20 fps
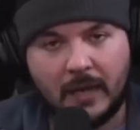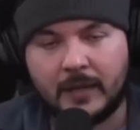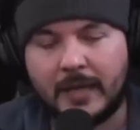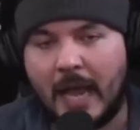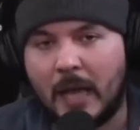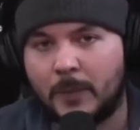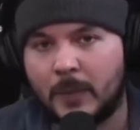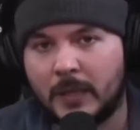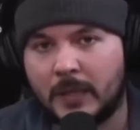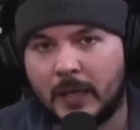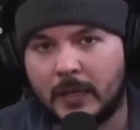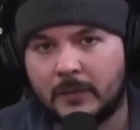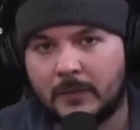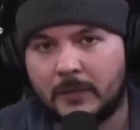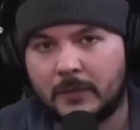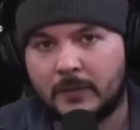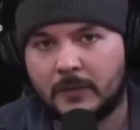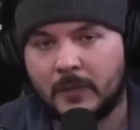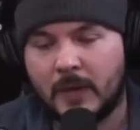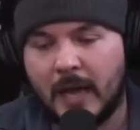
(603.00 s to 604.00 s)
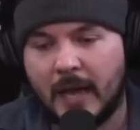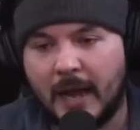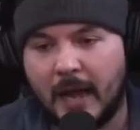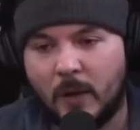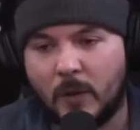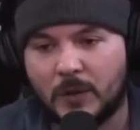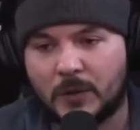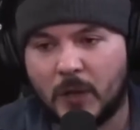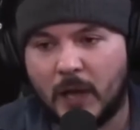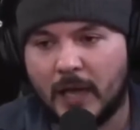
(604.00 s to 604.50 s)
not going to happen again. And
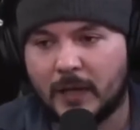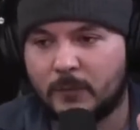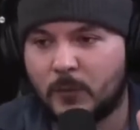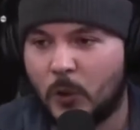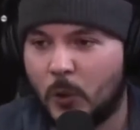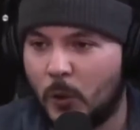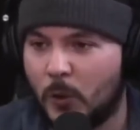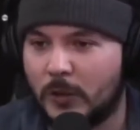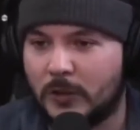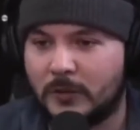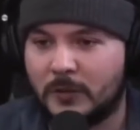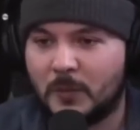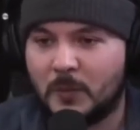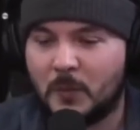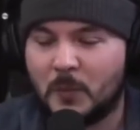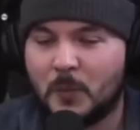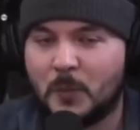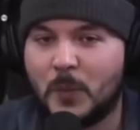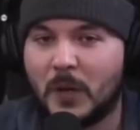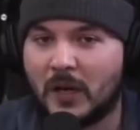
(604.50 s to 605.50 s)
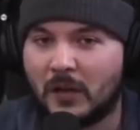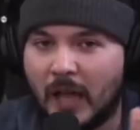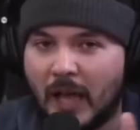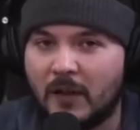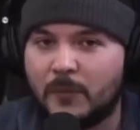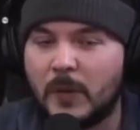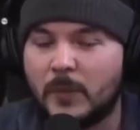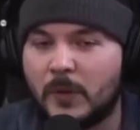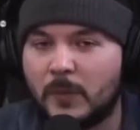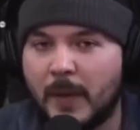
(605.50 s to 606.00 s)
I was like, cool. But a
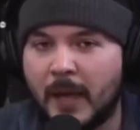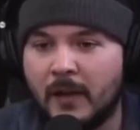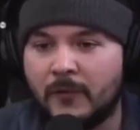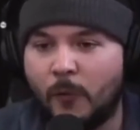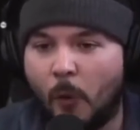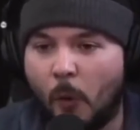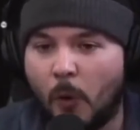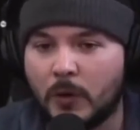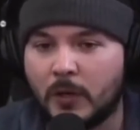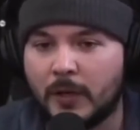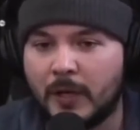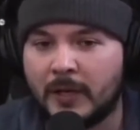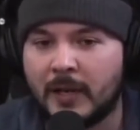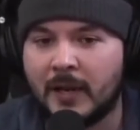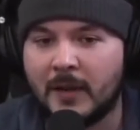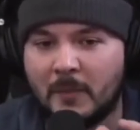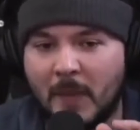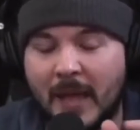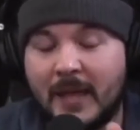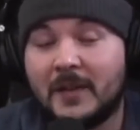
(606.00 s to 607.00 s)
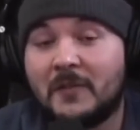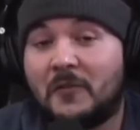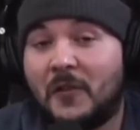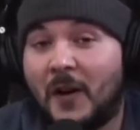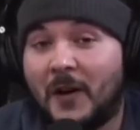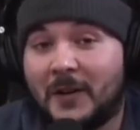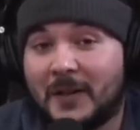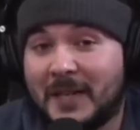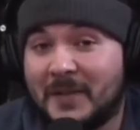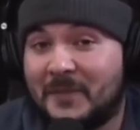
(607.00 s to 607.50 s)
lot of people may have ordered it, and it may
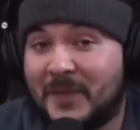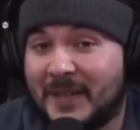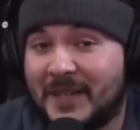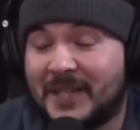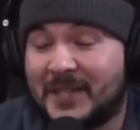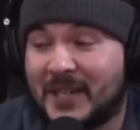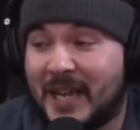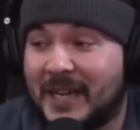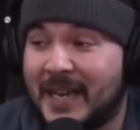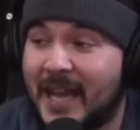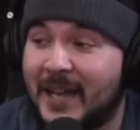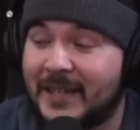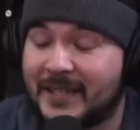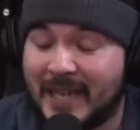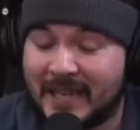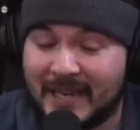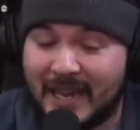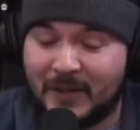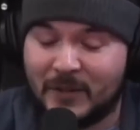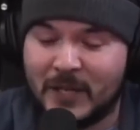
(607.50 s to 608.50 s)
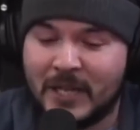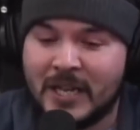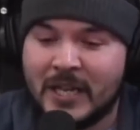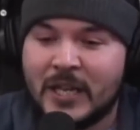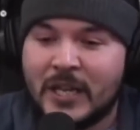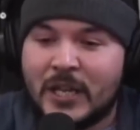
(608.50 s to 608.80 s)
have already been sent out.